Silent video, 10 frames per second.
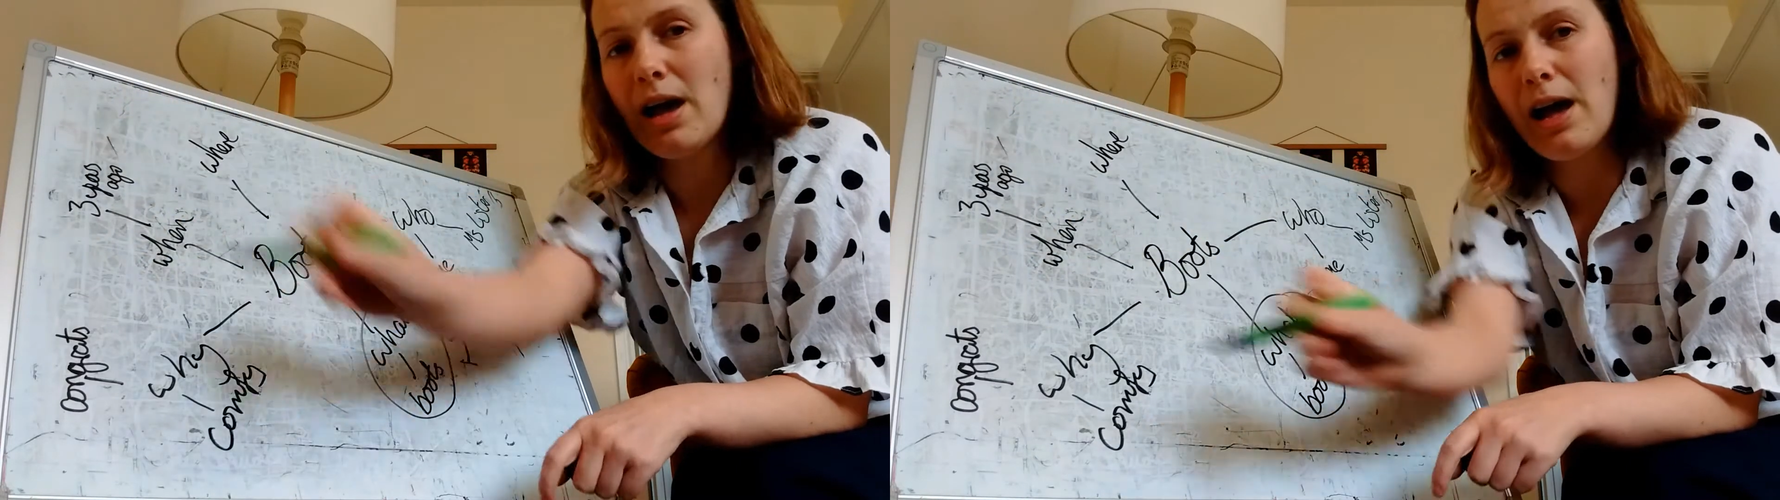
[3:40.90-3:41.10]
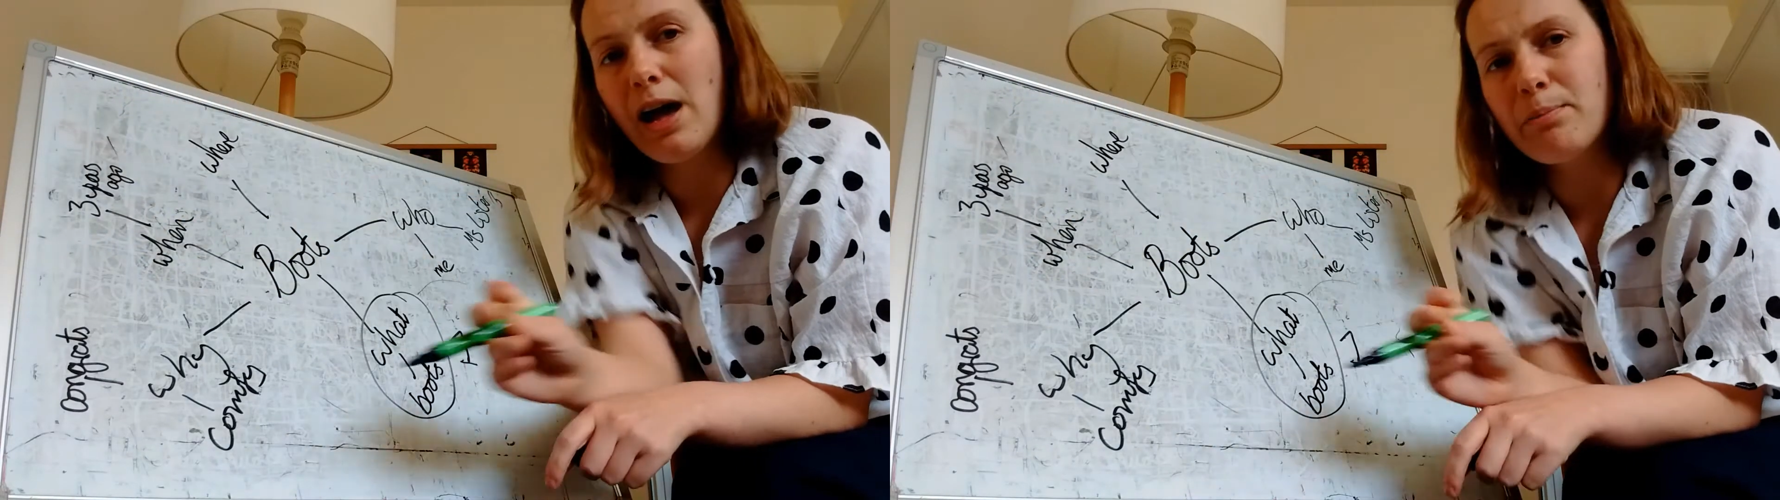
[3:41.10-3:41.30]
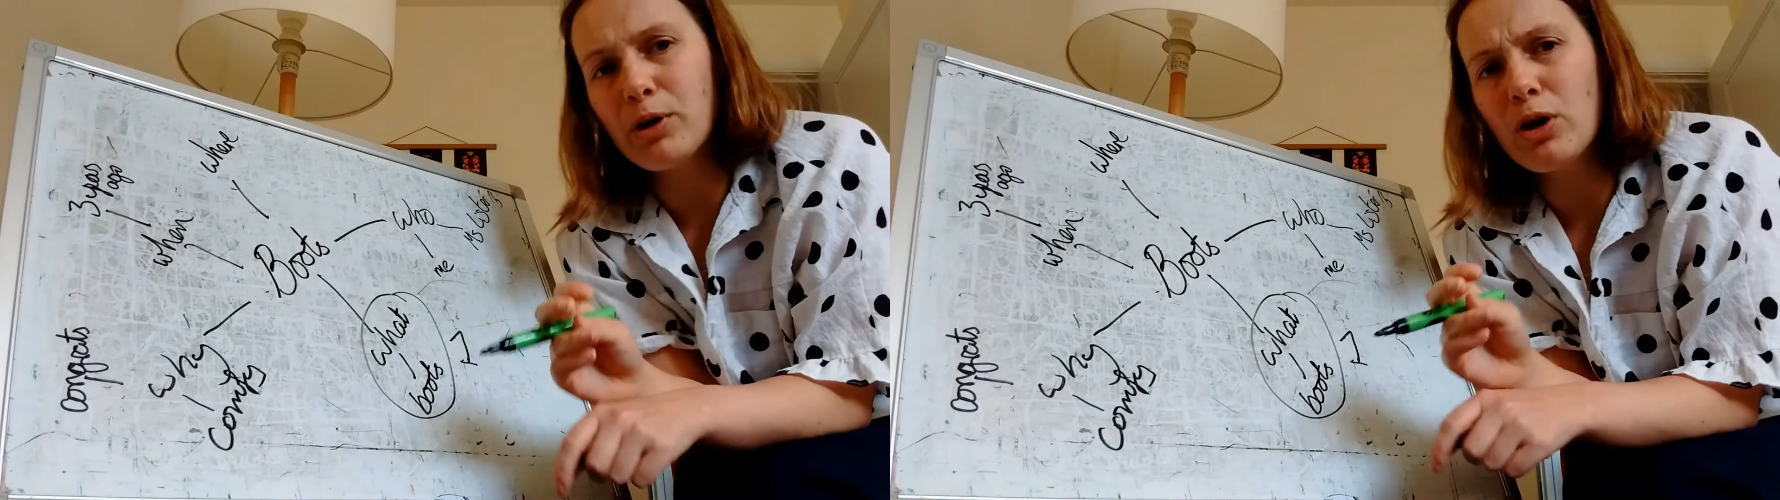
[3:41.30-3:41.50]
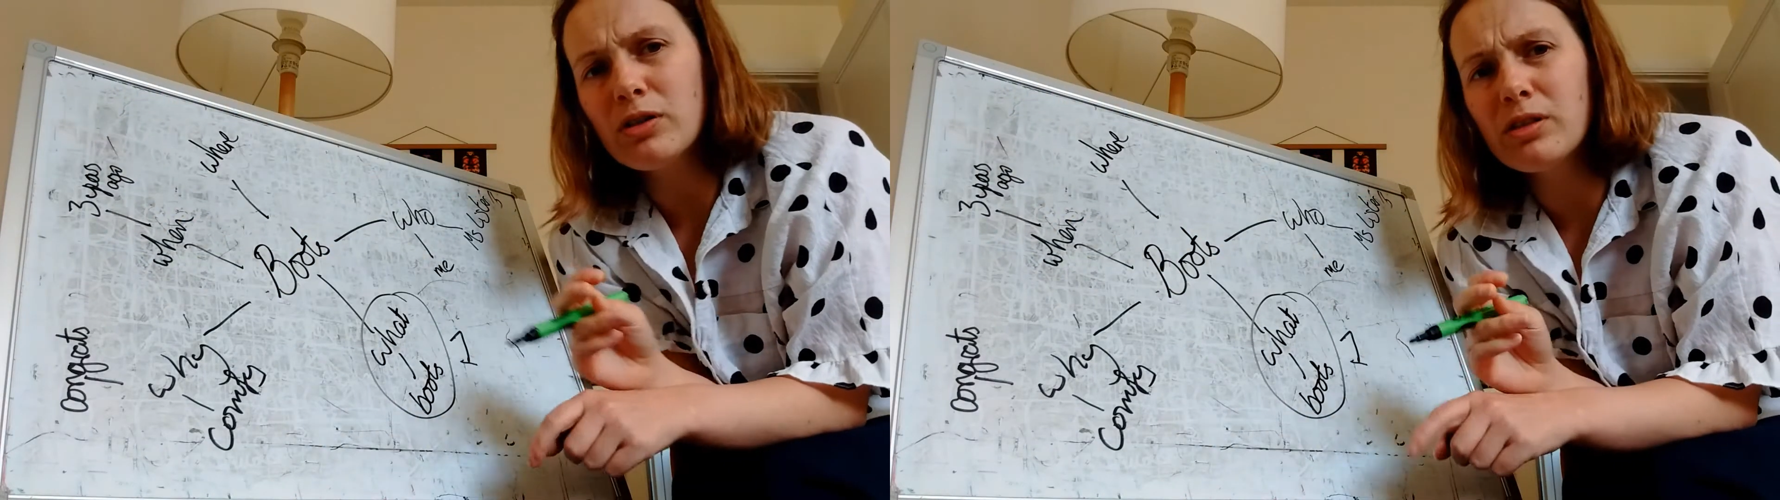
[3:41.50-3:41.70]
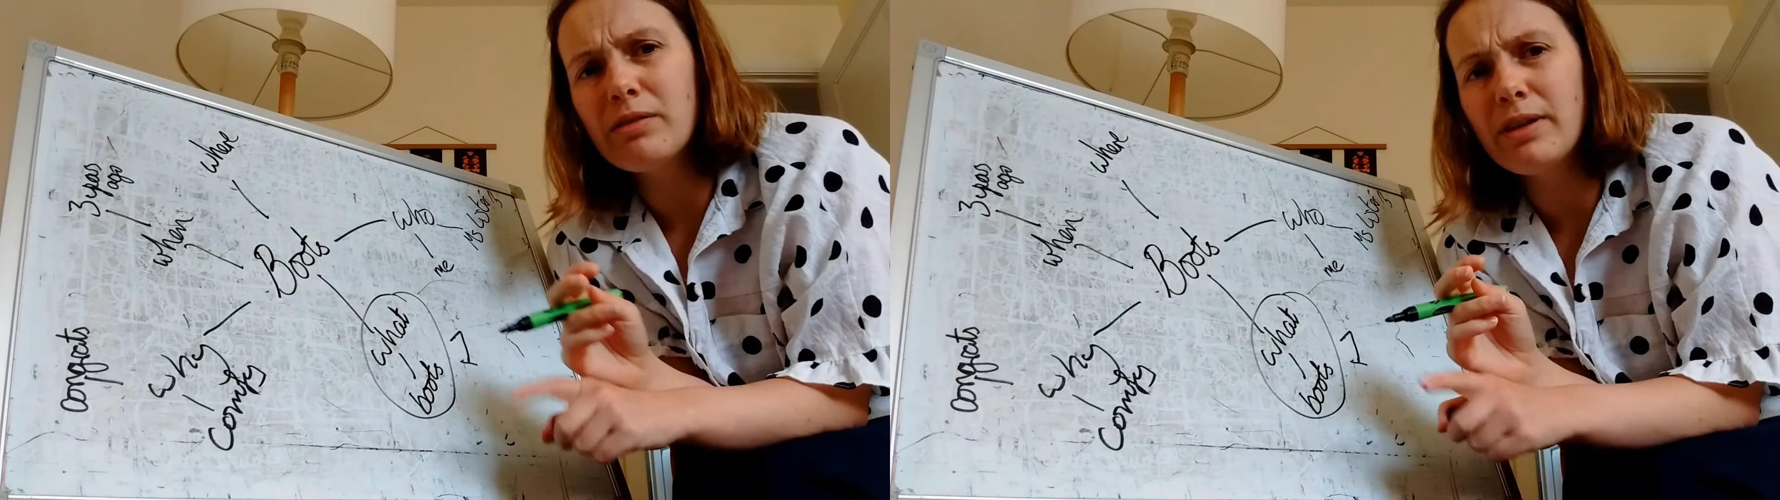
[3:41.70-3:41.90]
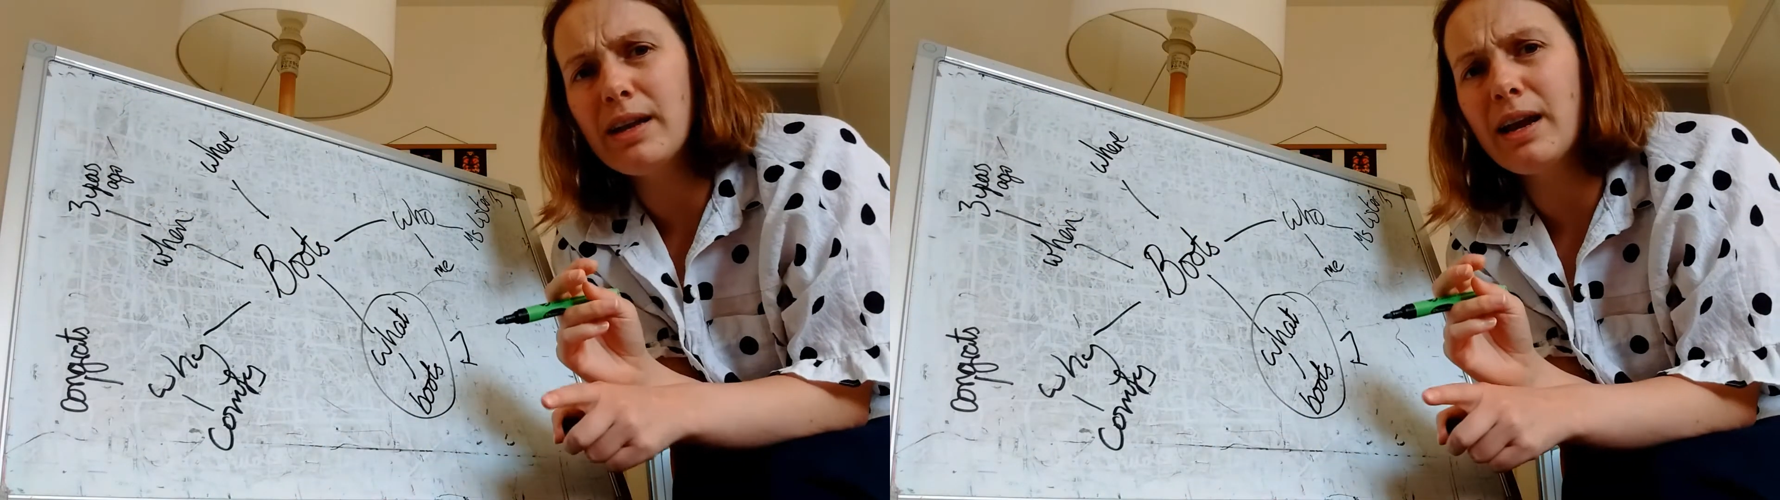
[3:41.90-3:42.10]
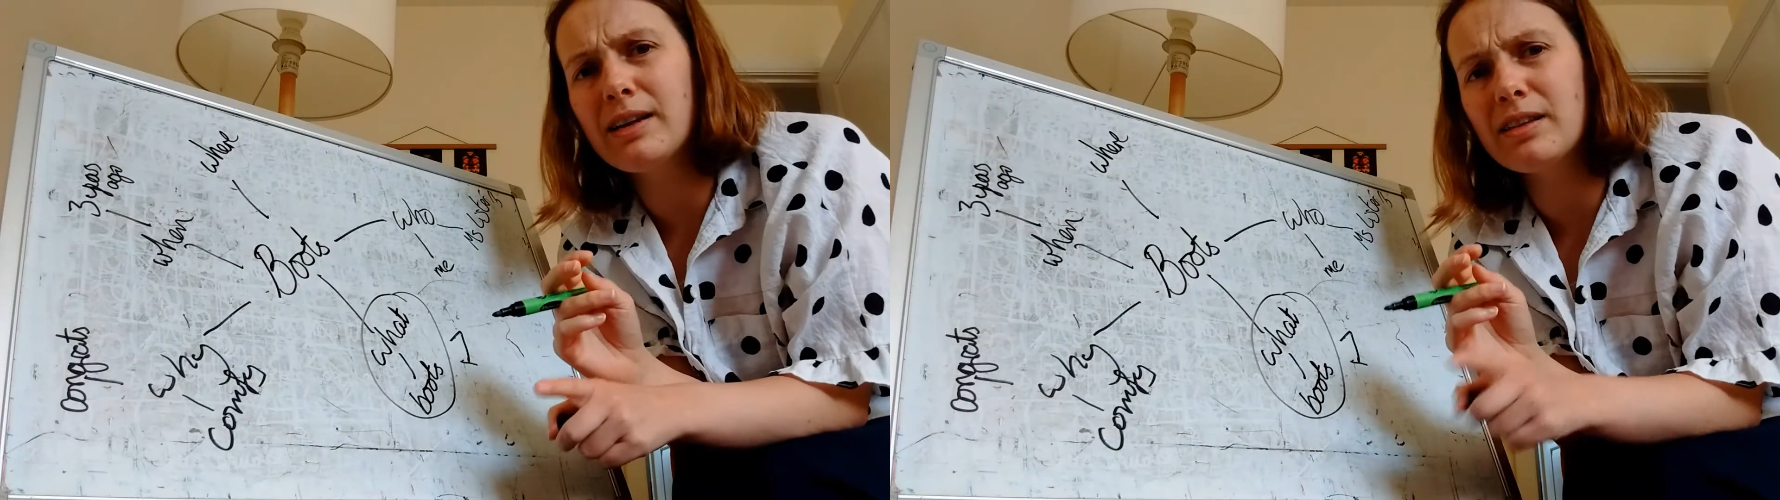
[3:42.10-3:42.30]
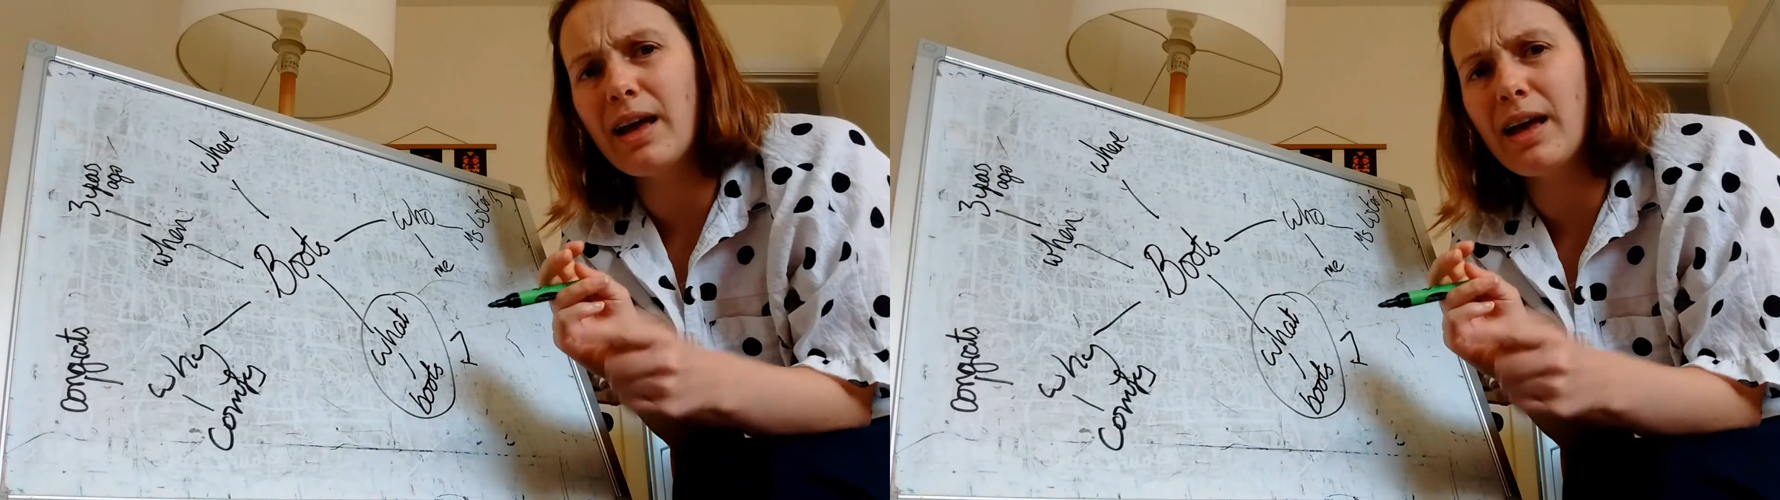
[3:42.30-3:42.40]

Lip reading: And because I realised